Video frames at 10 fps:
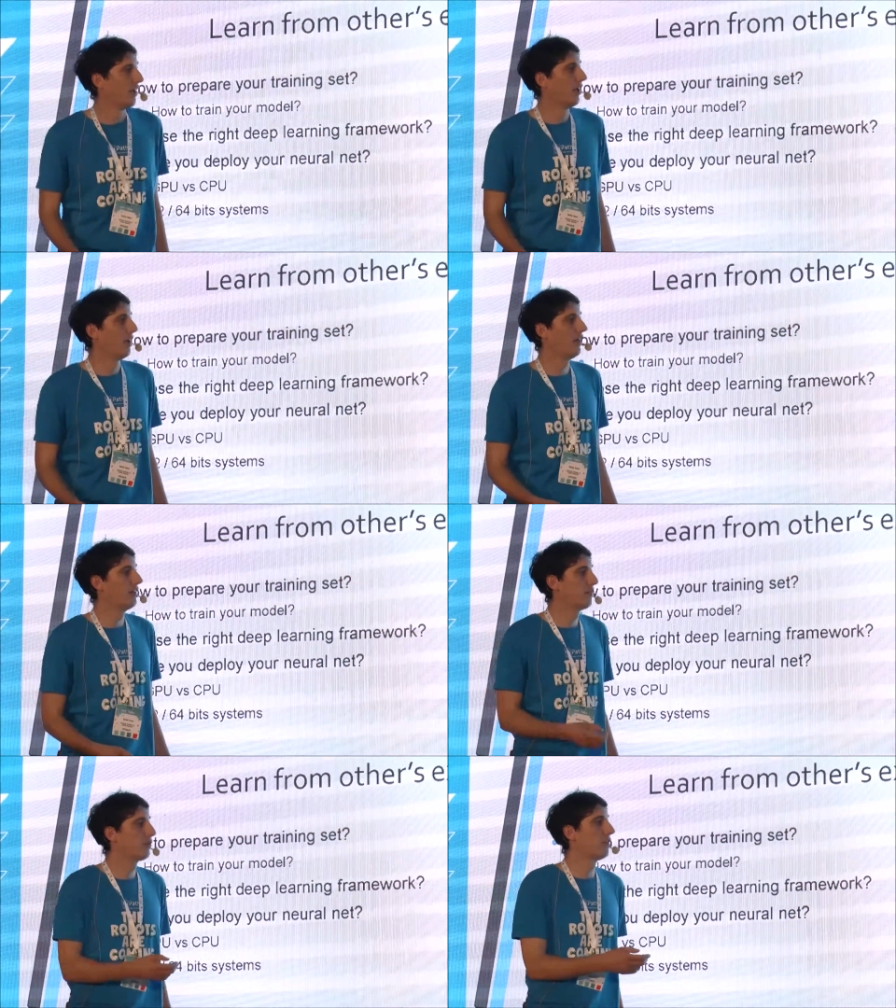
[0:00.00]
And
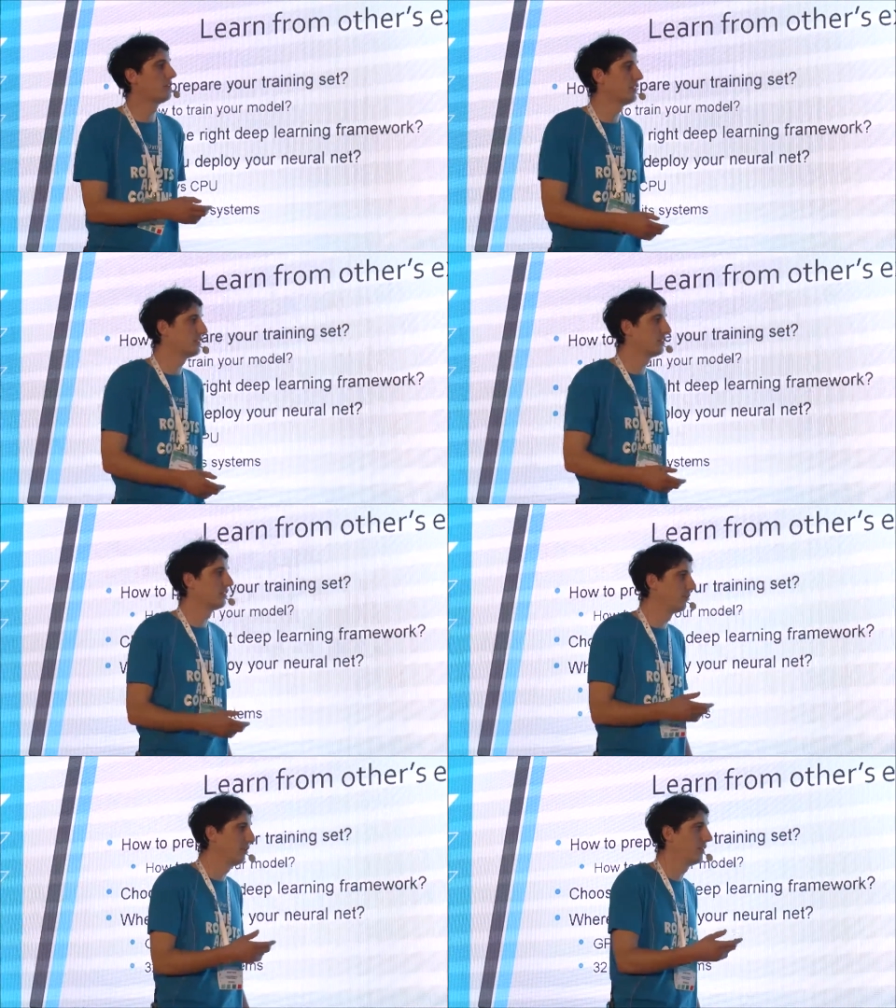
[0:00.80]
of course, this
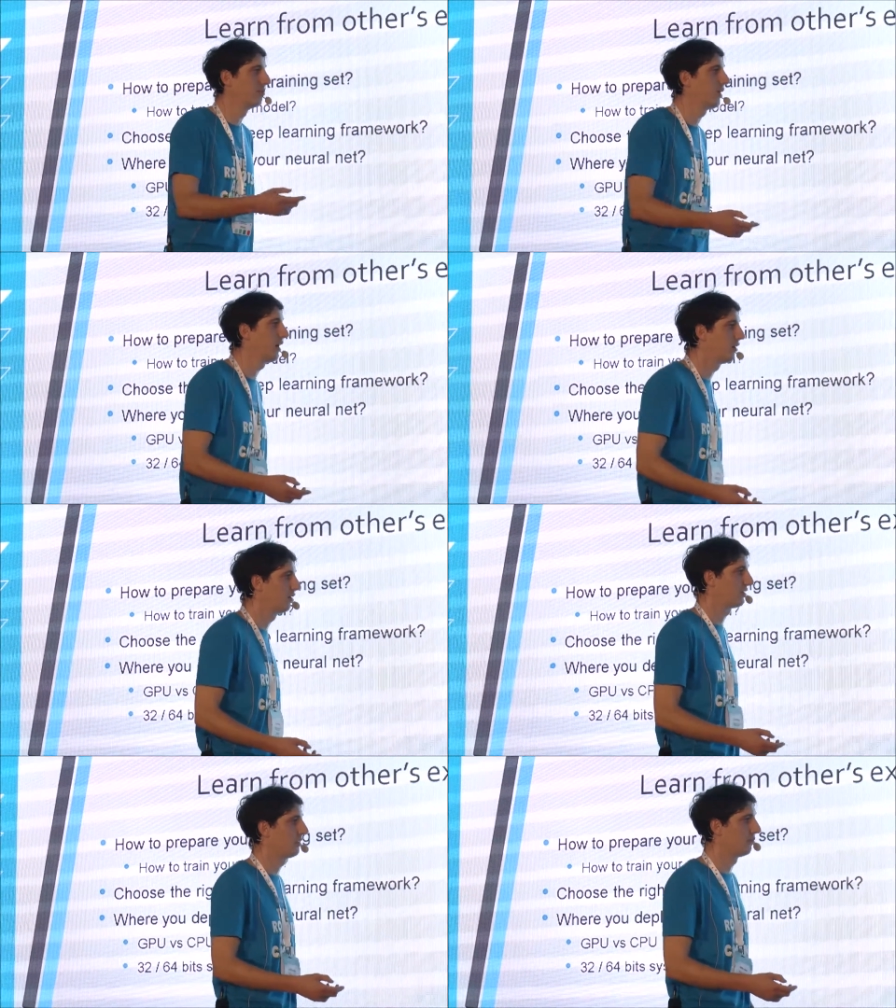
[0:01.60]
will imply a
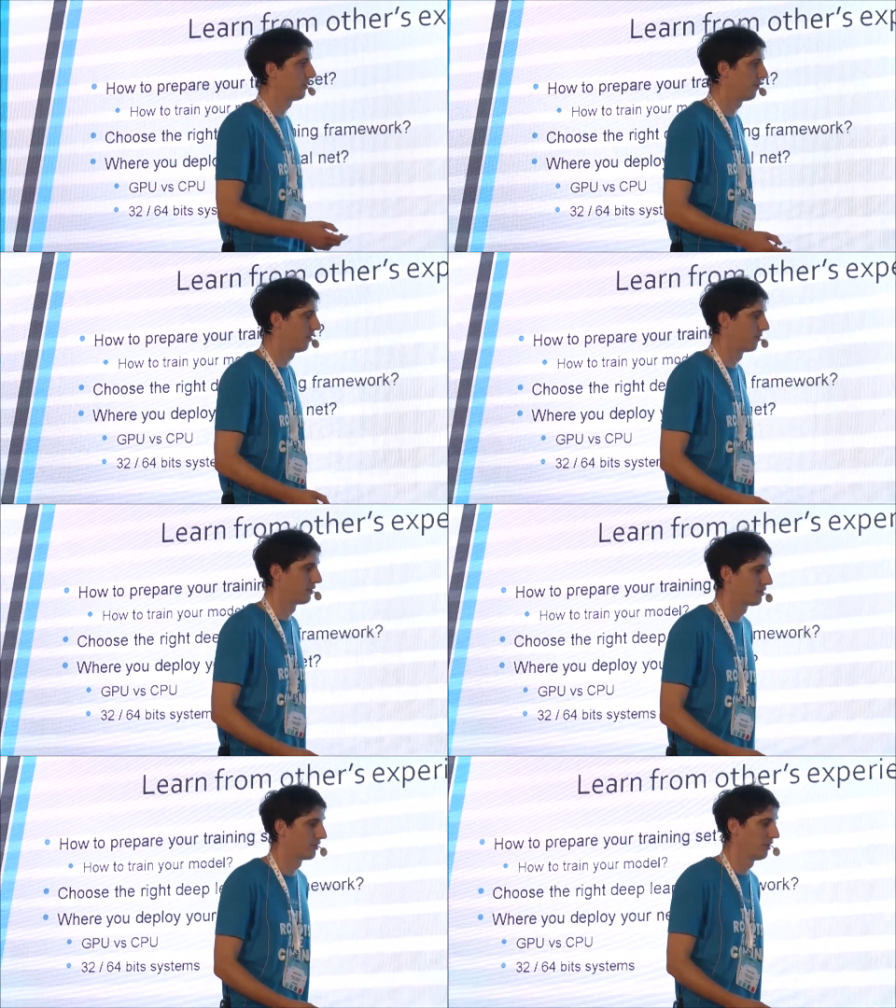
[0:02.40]
loss in performance.